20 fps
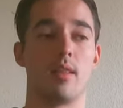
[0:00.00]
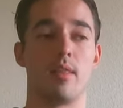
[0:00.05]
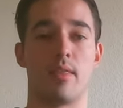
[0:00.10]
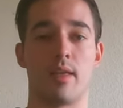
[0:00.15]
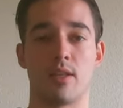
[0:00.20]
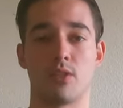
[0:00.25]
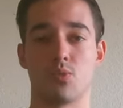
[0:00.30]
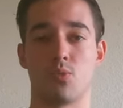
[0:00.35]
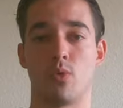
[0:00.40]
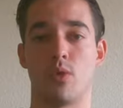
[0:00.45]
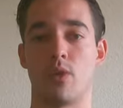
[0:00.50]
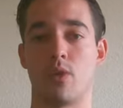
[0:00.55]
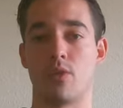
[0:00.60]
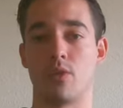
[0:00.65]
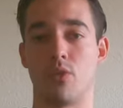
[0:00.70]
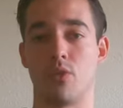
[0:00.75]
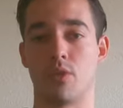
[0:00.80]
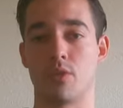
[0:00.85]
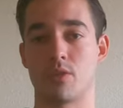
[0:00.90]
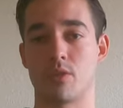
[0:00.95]
that's
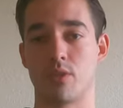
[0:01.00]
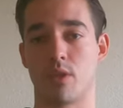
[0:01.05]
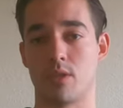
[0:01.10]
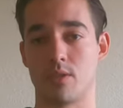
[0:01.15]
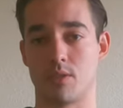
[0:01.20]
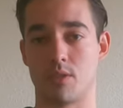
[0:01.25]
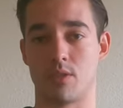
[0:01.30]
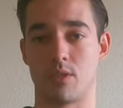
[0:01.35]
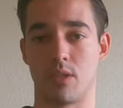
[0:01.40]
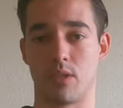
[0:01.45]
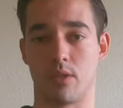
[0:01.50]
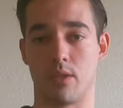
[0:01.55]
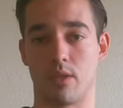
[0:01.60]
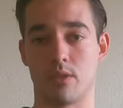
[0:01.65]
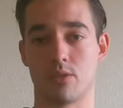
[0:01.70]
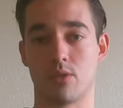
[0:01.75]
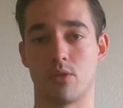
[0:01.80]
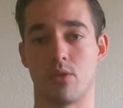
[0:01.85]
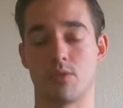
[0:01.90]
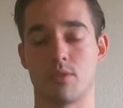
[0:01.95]
when you can start to see the
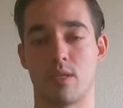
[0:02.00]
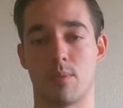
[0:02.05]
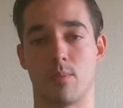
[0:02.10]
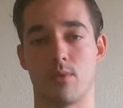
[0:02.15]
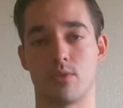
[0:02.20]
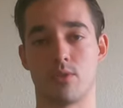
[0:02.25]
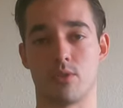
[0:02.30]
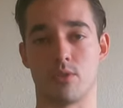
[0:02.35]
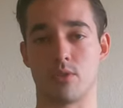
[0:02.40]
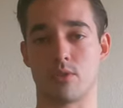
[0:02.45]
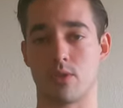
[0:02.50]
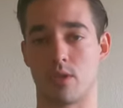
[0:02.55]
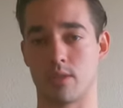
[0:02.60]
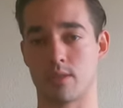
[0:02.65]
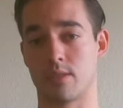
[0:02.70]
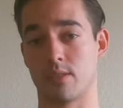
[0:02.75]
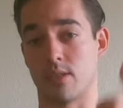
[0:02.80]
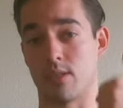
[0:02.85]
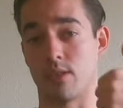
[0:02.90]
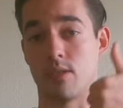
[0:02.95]
internal temperature
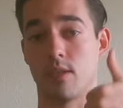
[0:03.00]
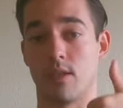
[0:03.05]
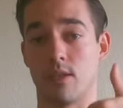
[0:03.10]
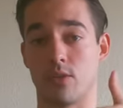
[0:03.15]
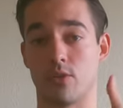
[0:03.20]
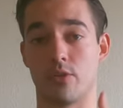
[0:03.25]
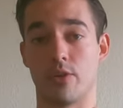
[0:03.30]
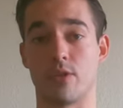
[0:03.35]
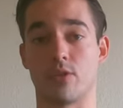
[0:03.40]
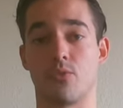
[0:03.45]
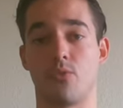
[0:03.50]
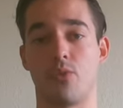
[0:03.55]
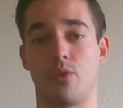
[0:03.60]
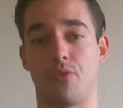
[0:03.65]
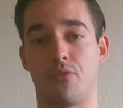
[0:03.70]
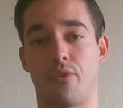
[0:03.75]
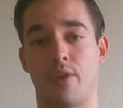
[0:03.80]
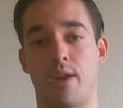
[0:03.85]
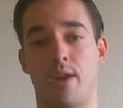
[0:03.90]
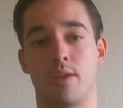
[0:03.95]
start to increase really
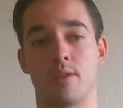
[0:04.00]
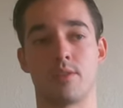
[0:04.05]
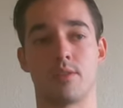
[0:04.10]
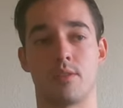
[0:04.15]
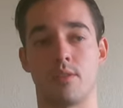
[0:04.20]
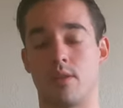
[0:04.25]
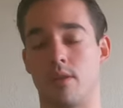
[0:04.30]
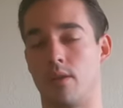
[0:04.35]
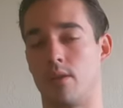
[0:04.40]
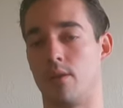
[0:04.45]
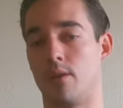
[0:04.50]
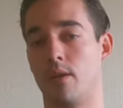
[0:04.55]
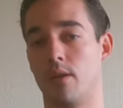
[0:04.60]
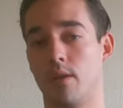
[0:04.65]
fast. And then